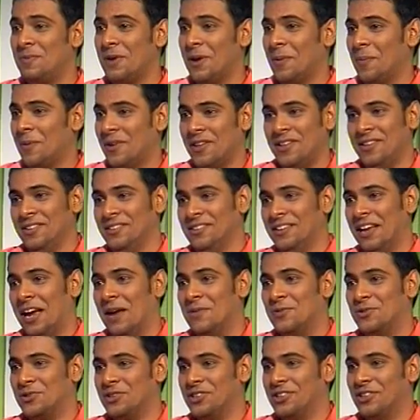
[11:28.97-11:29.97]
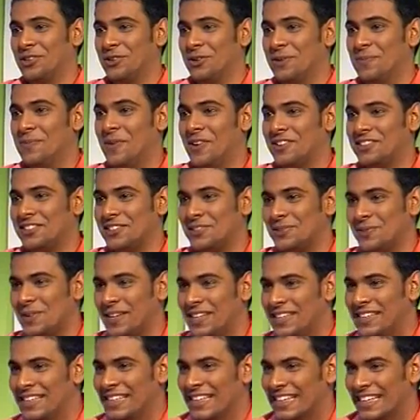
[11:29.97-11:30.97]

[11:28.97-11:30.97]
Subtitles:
people. I'm sure you're a good boss as well.